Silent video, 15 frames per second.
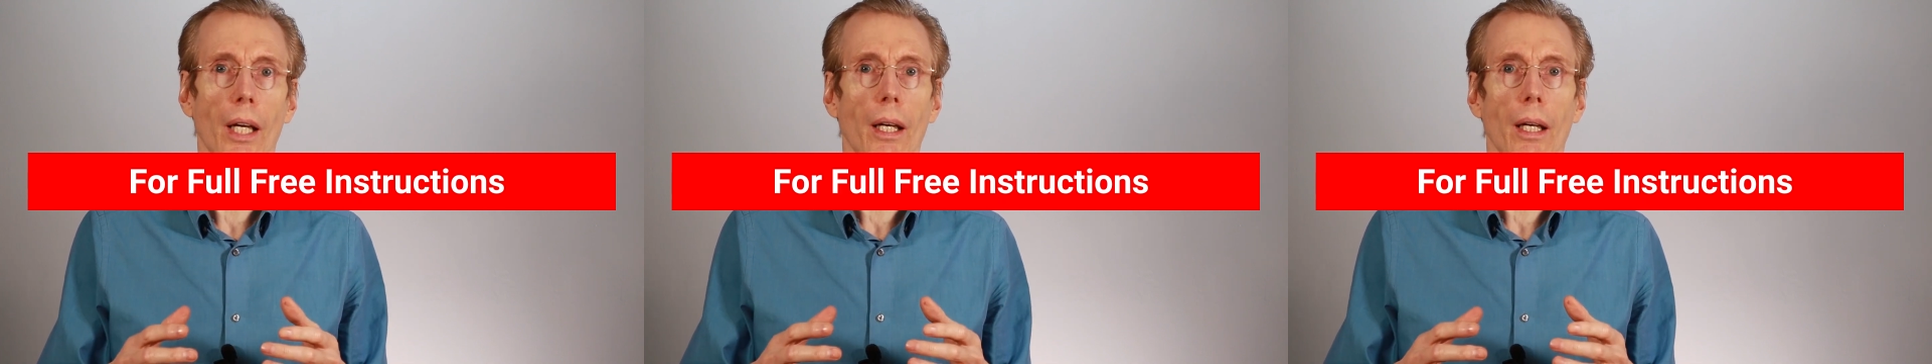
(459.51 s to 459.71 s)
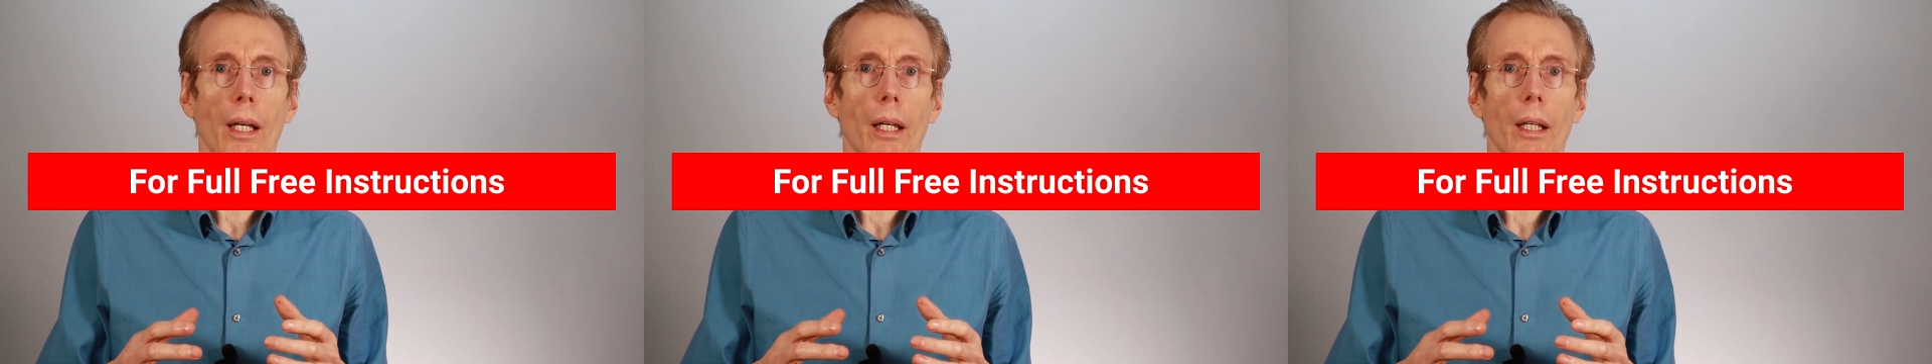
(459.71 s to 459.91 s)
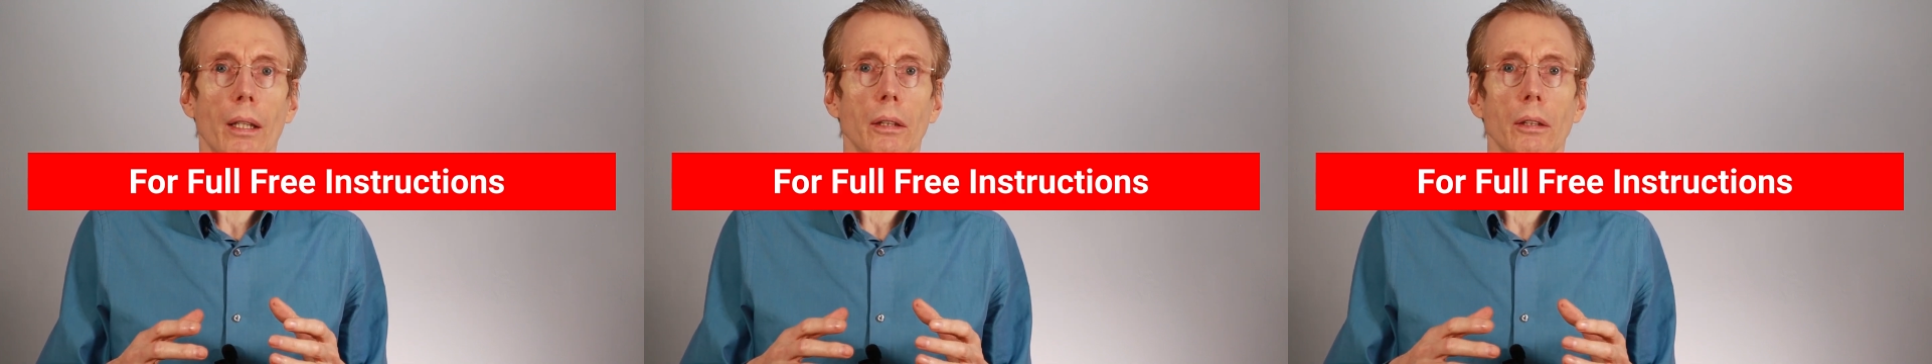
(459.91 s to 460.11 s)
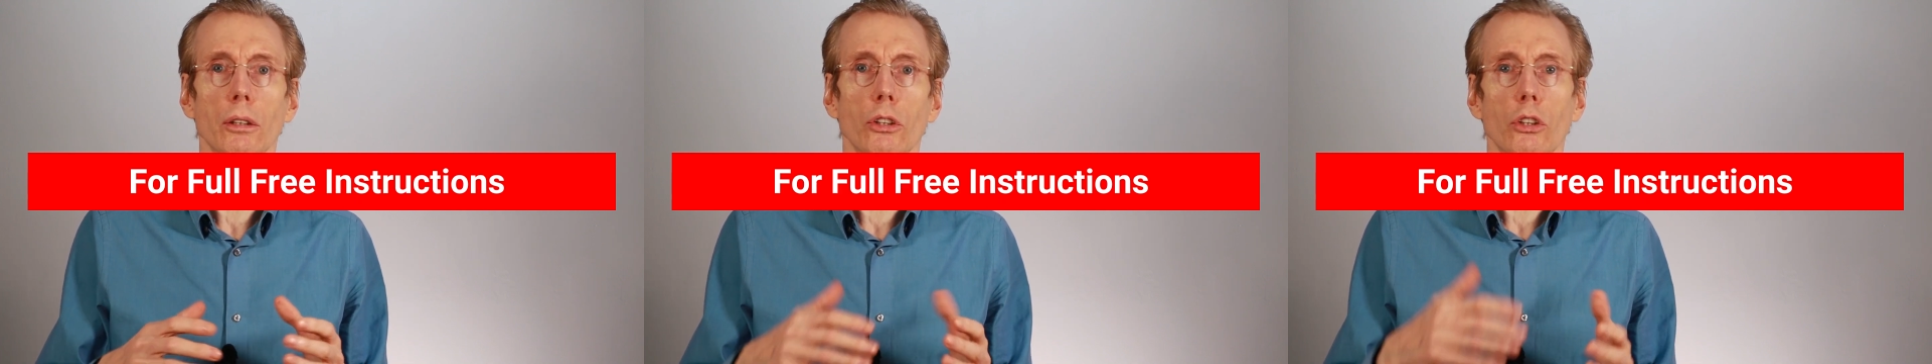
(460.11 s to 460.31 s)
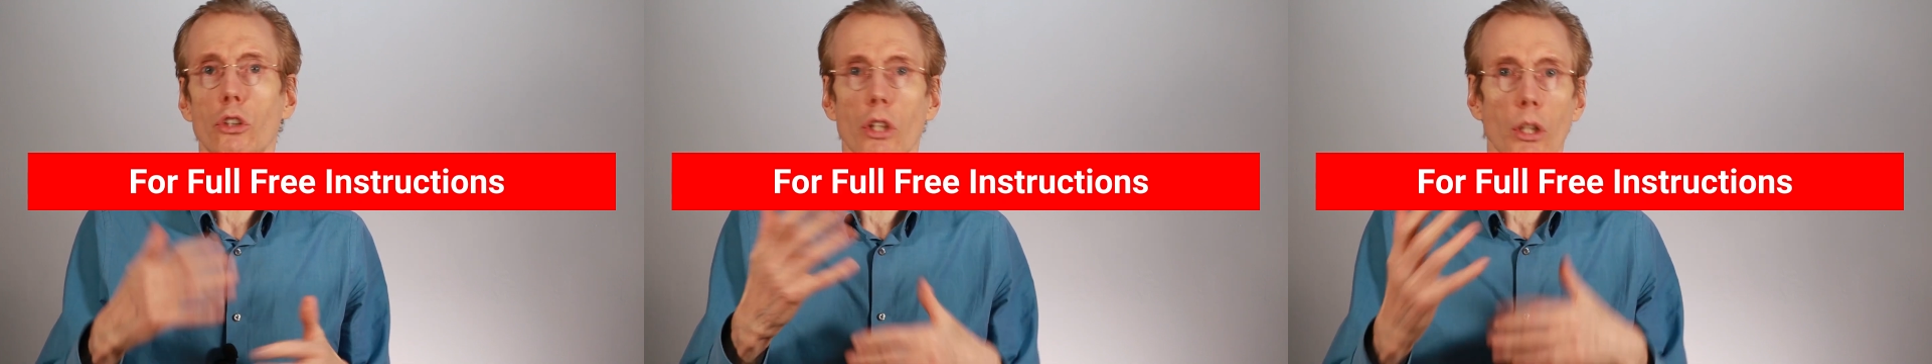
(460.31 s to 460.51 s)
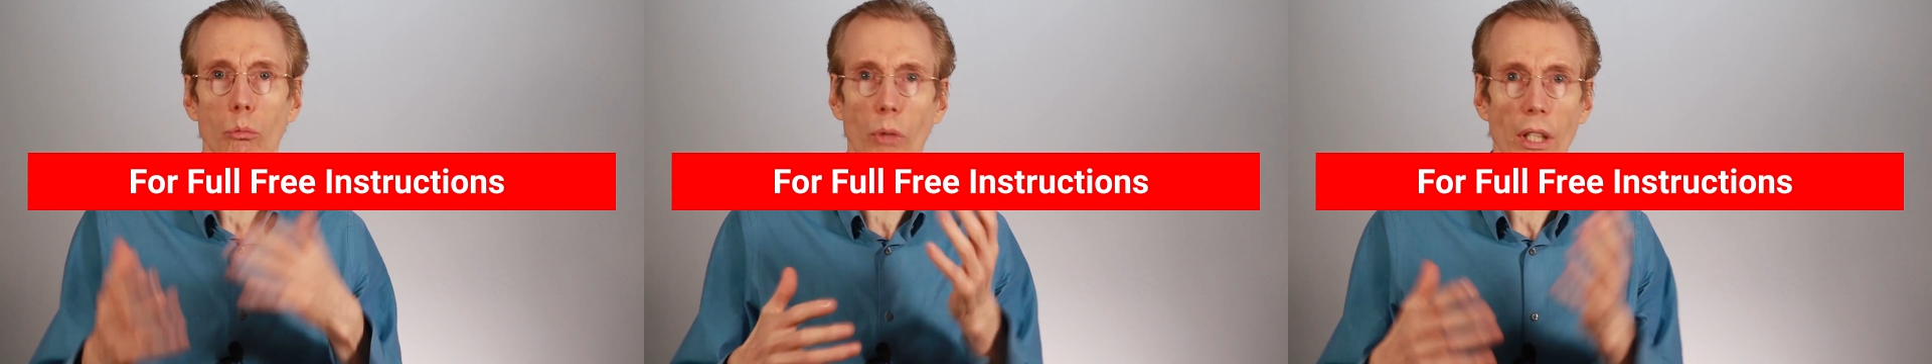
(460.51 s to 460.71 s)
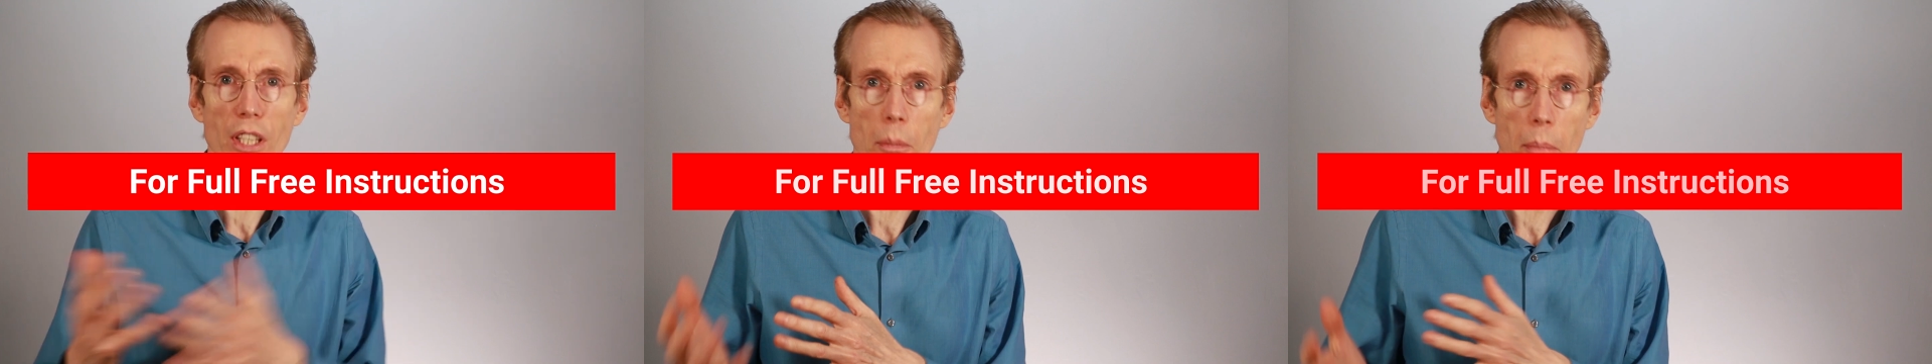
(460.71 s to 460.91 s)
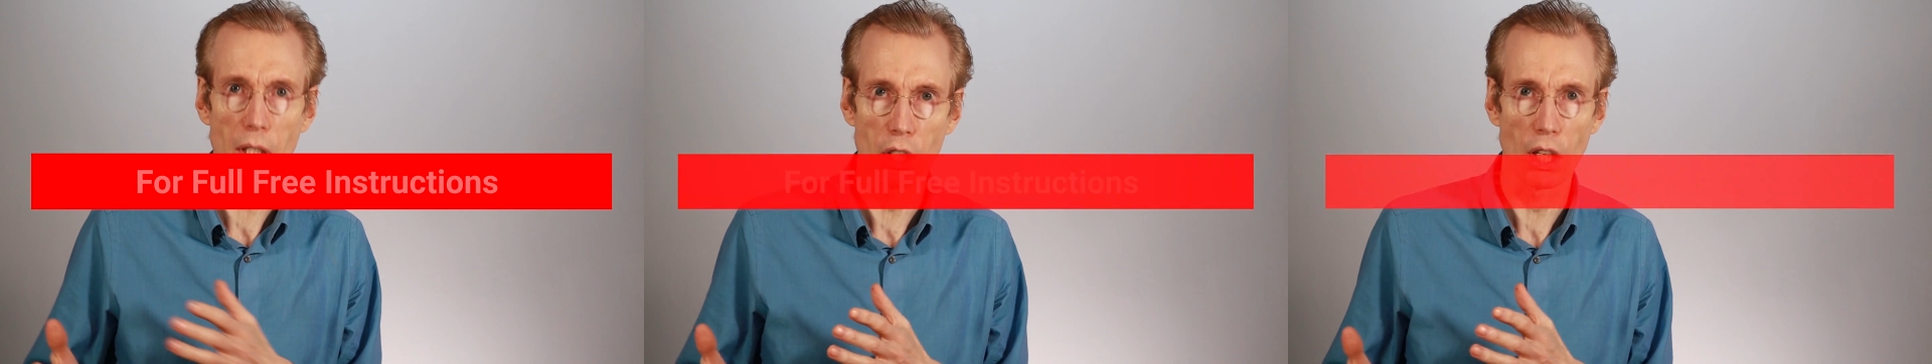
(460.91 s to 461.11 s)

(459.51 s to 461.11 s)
and some recipe